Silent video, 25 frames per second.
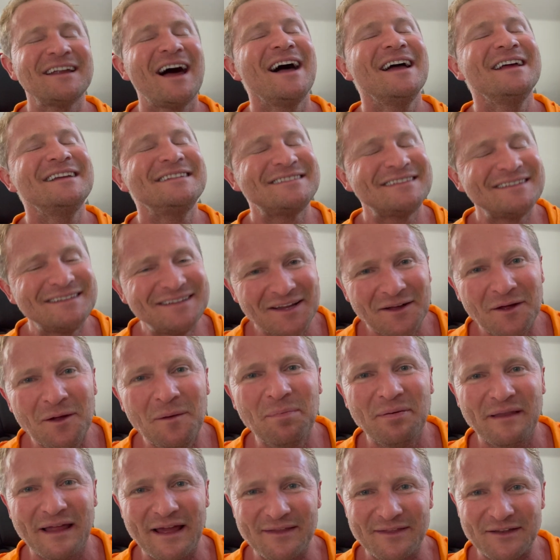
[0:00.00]
I still
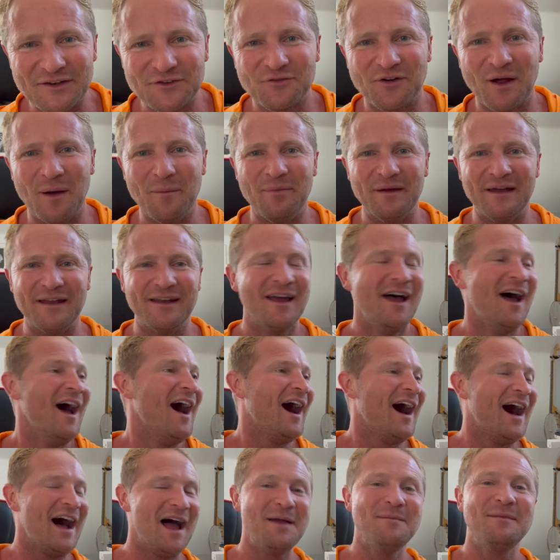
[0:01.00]
play the trumpet.
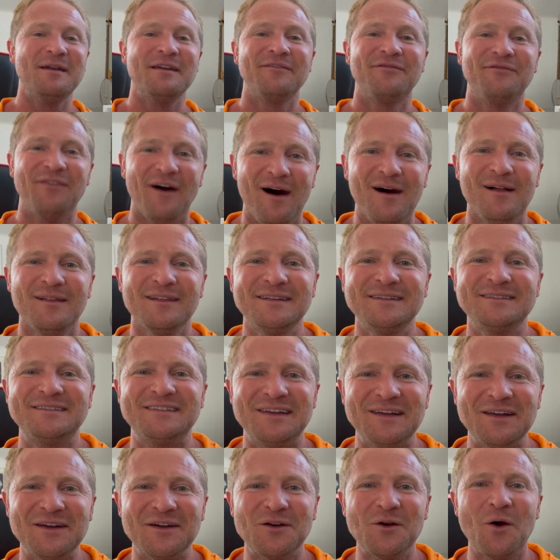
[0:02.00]
I'm a
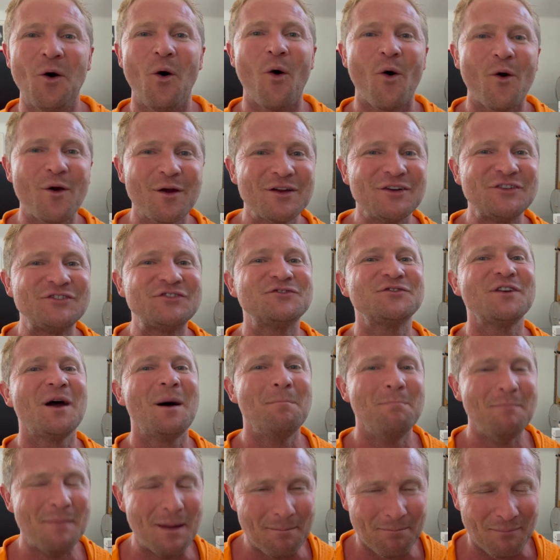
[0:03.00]
volunteer orchestra
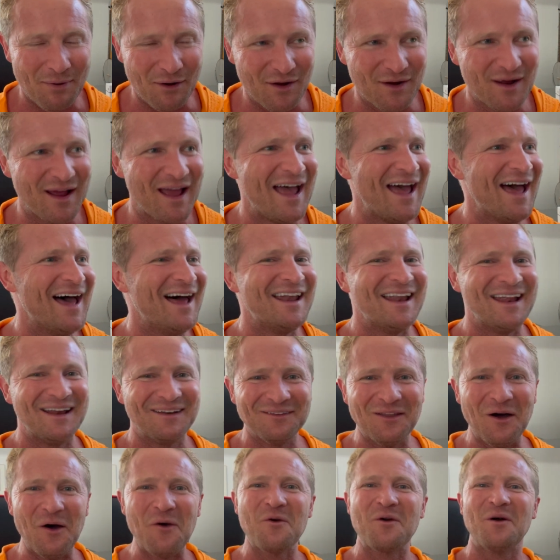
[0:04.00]
member at a
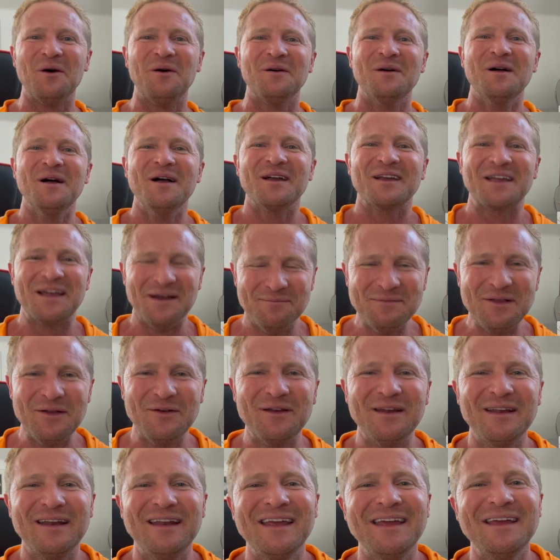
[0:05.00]
local
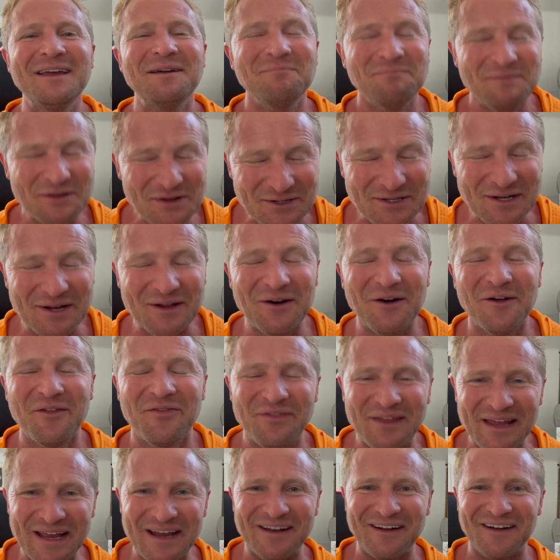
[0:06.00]
community musical
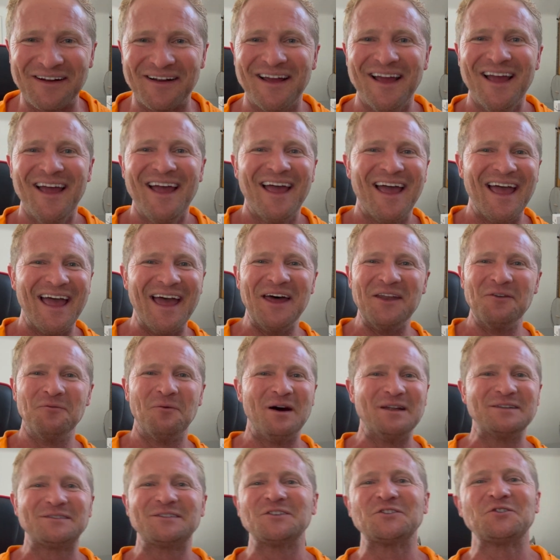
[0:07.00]
theater. And
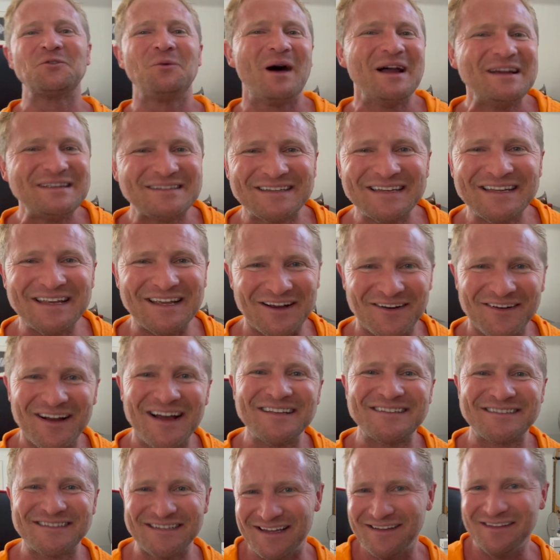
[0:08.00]
once or twice a year, I
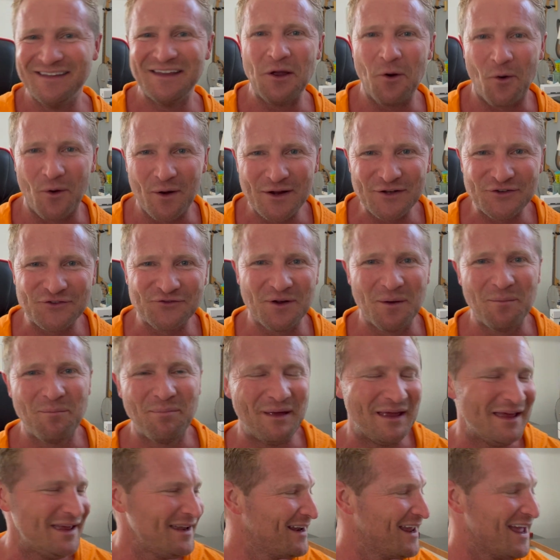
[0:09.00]
sit in the orchestra
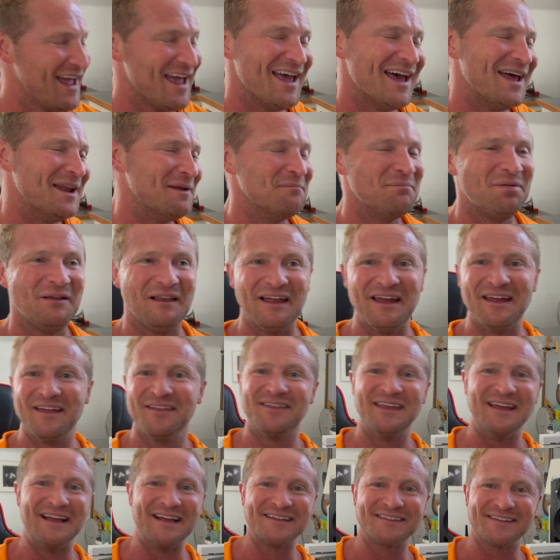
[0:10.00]
pit and play
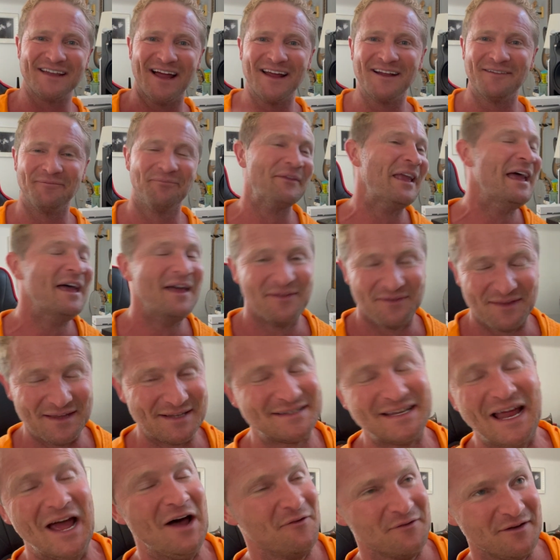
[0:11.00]
things like The
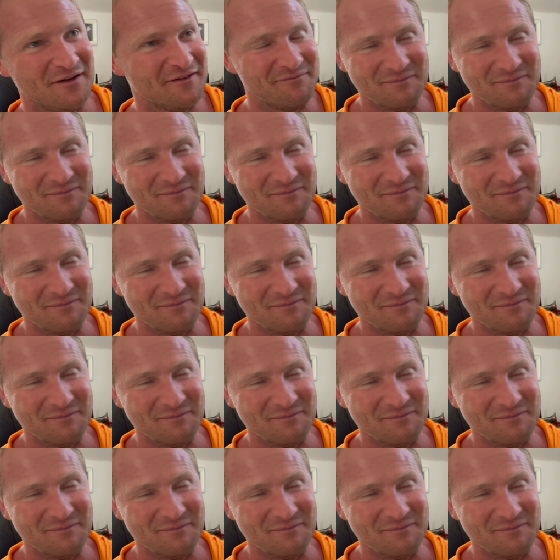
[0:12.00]
Sound of